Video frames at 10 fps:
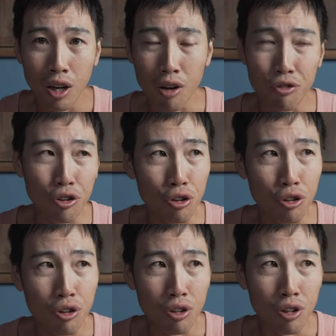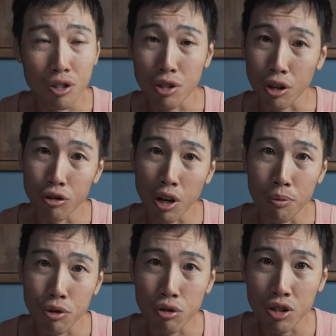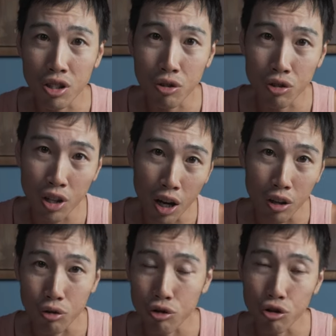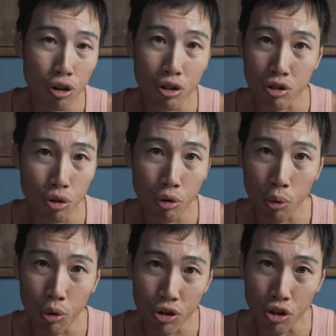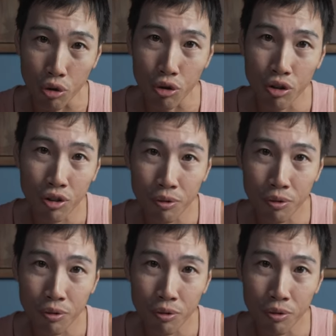I figure it's a good opportunity today to share the story with you.